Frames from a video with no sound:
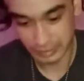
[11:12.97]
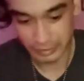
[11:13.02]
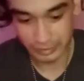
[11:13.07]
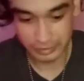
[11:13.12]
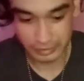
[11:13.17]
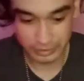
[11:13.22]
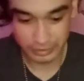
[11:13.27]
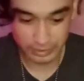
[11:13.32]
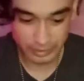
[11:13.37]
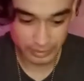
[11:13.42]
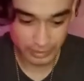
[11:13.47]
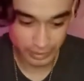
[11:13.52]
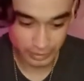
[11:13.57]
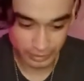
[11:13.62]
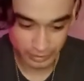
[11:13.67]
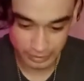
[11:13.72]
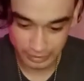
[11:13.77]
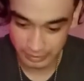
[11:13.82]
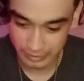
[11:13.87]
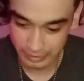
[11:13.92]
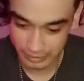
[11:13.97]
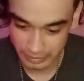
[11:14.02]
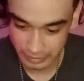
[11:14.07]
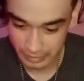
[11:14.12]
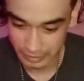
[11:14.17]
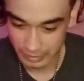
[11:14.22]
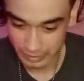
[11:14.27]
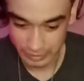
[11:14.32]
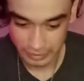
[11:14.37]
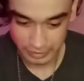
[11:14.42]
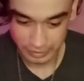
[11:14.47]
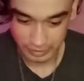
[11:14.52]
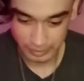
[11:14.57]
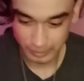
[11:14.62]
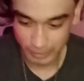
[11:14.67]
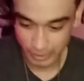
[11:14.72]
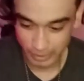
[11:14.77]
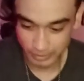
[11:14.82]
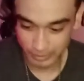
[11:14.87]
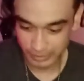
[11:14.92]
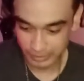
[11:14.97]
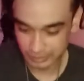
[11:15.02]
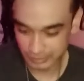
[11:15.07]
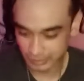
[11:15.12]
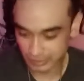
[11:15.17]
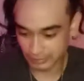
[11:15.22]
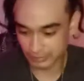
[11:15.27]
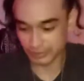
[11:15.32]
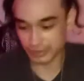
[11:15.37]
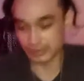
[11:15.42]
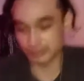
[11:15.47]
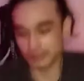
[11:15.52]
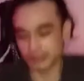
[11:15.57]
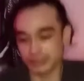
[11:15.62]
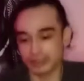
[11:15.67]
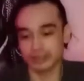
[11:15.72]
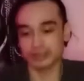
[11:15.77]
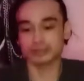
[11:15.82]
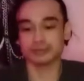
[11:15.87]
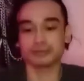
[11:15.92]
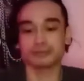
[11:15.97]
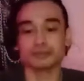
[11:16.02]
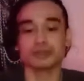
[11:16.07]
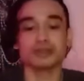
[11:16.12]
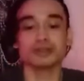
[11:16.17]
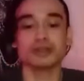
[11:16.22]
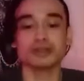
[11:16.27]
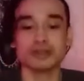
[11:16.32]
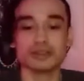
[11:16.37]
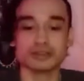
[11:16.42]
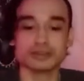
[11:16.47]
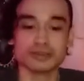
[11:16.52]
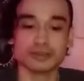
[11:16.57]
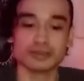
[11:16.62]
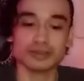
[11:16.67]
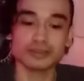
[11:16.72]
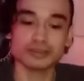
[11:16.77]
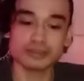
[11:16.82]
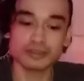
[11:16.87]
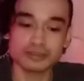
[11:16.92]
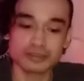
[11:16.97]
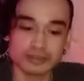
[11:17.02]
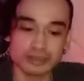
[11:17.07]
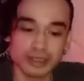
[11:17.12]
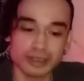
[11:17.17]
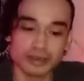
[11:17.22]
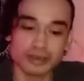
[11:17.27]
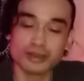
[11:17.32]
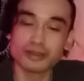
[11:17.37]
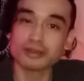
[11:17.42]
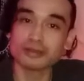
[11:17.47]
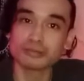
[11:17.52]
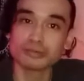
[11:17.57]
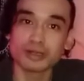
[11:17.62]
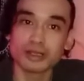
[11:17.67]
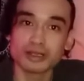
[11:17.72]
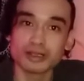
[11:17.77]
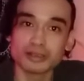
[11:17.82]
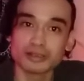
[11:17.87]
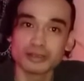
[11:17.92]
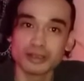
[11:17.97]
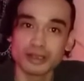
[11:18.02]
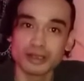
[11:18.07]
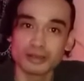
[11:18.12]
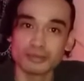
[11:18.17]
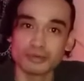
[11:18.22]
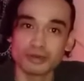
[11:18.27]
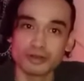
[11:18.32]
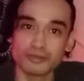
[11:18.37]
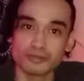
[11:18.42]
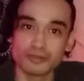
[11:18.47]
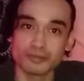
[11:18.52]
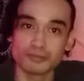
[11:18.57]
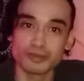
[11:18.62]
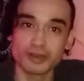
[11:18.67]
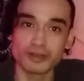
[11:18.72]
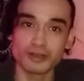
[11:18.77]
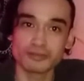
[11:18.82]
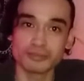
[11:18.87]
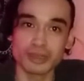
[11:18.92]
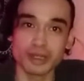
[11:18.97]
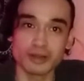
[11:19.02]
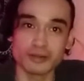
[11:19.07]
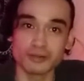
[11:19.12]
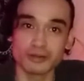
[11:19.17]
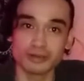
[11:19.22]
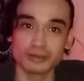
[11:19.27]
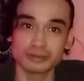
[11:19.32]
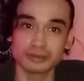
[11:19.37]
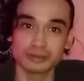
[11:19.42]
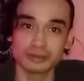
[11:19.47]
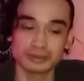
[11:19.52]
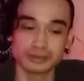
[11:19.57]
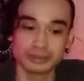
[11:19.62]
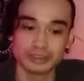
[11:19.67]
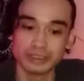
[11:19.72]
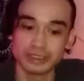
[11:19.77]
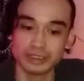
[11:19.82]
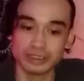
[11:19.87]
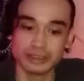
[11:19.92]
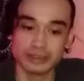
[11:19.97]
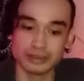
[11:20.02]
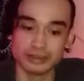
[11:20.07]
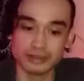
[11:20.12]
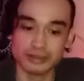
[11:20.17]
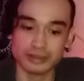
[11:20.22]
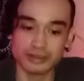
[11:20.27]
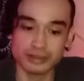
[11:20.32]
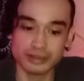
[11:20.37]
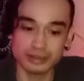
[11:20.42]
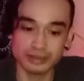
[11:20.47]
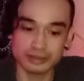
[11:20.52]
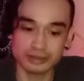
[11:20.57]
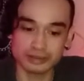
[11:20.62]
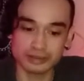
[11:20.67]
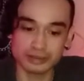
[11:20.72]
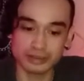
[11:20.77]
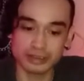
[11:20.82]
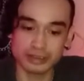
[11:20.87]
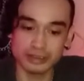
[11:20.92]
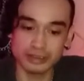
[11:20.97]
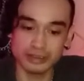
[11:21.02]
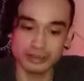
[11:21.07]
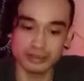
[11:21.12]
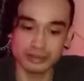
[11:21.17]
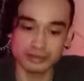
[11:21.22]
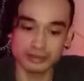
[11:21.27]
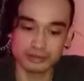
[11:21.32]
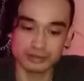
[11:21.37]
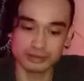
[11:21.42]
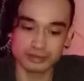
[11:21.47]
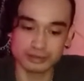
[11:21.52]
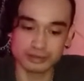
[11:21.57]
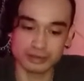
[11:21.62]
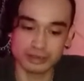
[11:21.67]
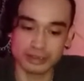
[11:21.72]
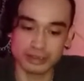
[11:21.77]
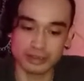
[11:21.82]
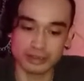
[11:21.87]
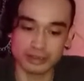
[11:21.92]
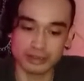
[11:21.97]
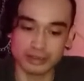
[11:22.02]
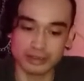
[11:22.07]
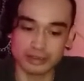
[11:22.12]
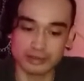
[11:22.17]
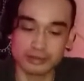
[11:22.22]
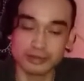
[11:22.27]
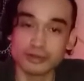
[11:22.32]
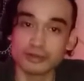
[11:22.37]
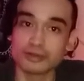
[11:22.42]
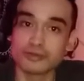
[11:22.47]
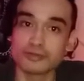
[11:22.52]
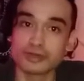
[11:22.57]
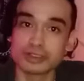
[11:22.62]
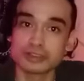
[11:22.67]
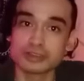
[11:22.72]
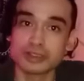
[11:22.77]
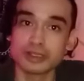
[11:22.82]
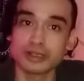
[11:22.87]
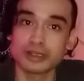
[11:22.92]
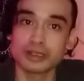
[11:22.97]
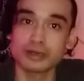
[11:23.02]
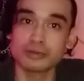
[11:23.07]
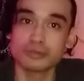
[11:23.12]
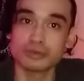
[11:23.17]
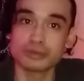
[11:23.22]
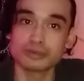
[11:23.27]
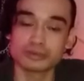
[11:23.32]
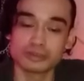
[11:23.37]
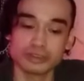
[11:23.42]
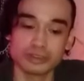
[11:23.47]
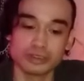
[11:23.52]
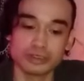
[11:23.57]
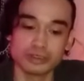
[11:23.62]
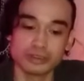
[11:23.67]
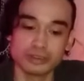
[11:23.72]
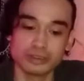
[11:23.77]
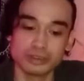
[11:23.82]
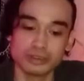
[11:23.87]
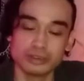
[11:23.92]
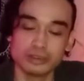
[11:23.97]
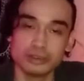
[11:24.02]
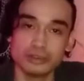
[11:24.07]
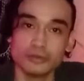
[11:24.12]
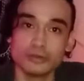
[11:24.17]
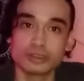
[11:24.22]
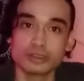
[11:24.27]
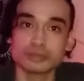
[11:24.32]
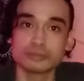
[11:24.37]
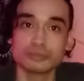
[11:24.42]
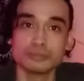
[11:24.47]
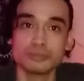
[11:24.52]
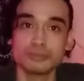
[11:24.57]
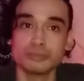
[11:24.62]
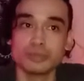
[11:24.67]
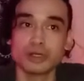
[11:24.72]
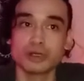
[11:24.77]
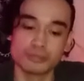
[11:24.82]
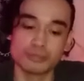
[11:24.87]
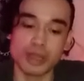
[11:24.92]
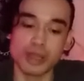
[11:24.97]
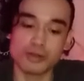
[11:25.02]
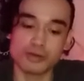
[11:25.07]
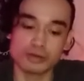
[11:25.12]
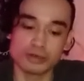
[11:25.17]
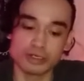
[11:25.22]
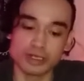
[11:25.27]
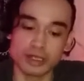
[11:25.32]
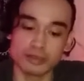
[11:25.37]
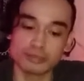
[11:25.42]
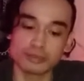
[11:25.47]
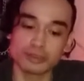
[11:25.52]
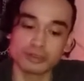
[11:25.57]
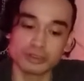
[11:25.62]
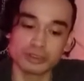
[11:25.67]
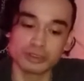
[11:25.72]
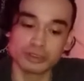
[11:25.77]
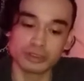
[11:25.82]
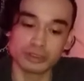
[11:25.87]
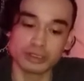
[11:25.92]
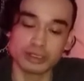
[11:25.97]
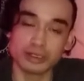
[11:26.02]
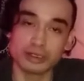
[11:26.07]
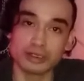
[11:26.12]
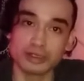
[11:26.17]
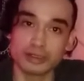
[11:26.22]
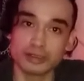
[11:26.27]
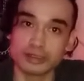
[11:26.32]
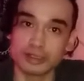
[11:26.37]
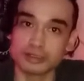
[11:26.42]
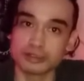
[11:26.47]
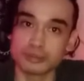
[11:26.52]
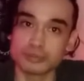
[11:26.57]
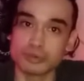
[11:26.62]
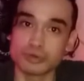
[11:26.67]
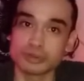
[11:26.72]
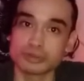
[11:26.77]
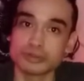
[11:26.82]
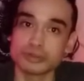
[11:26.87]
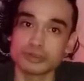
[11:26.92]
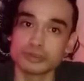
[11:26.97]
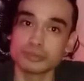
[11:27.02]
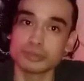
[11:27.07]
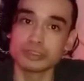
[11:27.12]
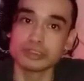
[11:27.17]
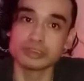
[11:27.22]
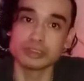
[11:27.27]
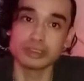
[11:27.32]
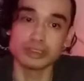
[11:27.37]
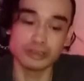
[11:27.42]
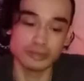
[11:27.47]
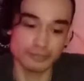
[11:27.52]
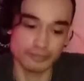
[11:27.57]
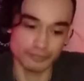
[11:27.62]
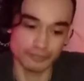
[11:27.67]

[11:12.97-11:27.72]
Let's do the small one stuff and then we can get the bigger. So this is another product that I bought from Rad Power. This is, you know, the first thing I got was the US power adapter that supports USB-C.